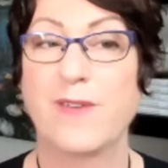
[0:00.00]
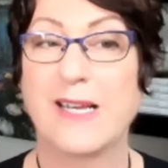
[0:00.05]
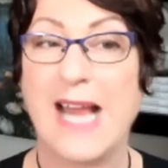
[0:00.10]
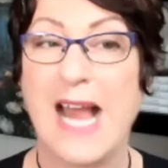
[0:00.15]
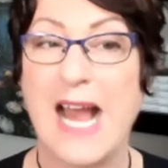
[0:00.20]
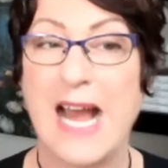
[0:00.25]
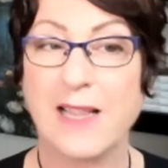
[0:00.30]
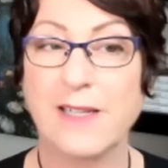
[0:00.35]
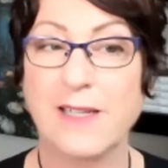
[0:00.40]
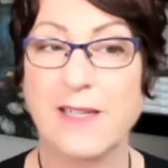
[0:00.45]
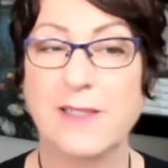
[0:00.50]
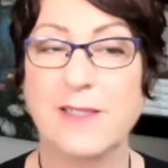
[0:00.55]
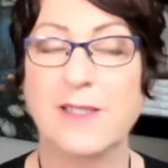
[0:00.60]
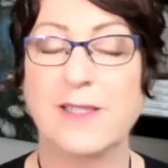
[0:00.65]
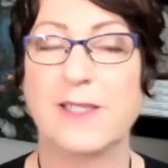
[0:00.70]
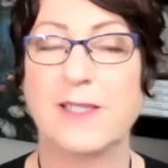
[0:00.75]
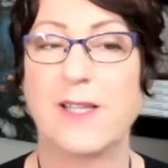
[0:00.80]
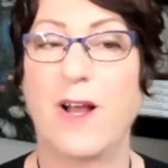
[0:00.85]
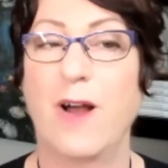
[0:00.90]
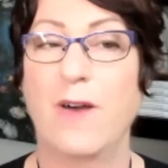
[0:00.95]

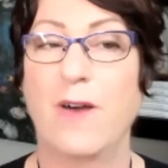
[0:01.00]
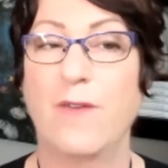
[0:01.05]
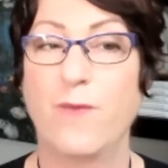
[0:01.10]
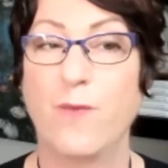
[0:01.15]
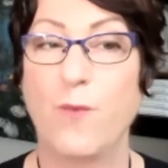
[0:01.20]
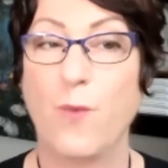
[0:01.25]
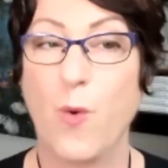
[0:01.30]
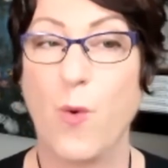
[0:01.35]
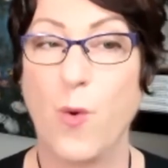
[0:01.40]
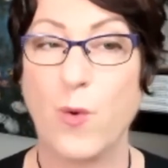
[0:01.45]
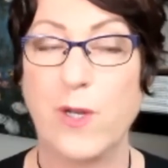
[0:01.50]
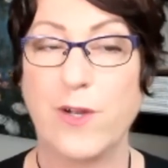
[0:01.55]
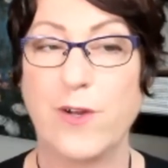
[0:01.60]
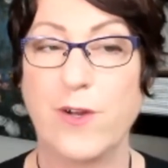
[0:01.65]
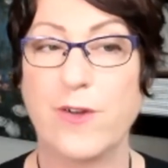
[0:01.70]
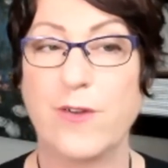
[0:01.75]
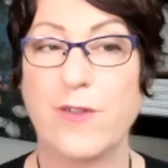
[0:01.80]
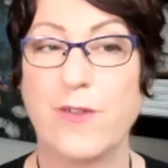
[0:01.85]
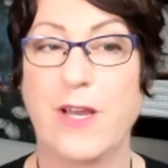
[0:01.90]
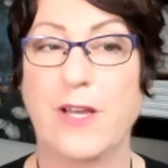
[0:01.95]
gallons of
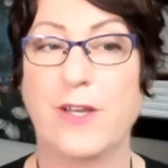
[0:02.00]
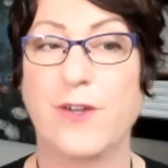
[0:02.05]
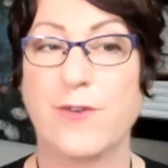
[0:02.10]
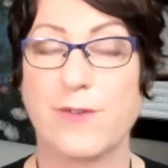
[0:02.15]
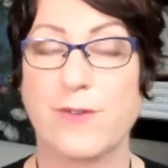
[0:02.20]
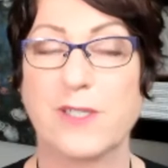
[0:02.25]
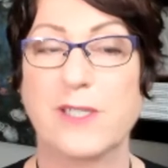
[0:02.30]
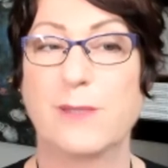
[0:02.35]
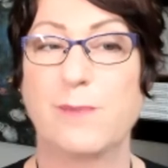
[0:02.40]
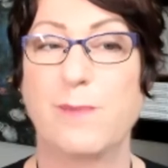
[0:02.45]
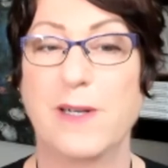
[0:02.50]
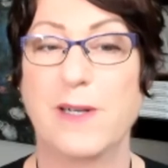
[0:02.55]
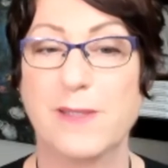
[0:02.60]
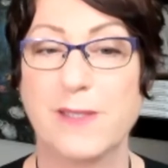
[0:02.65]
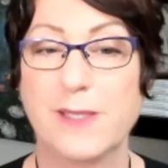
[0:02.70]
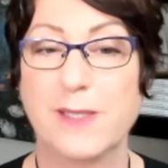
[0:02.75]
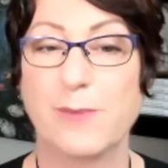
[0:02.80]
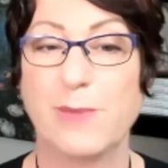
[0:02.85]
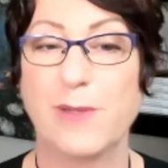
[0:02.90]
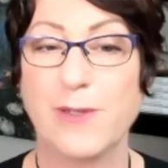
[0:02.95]
water that you're
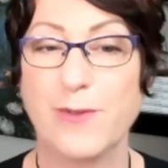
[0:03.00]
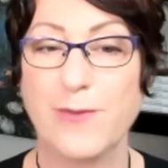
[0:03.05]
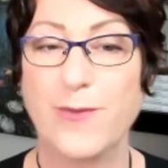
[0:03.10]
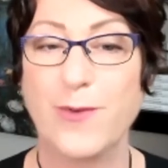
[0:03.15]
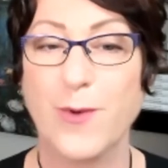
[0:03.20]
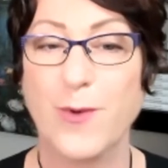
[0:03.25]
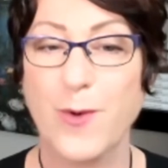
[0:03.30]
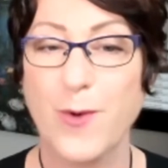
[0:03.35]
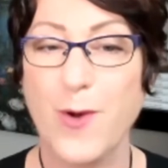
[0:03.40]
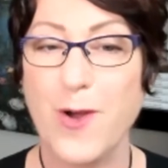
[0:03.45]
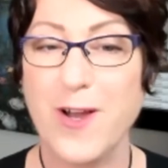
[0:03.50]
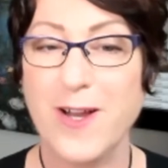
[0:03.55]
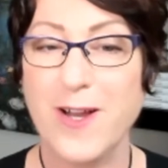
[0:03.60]
responsible for?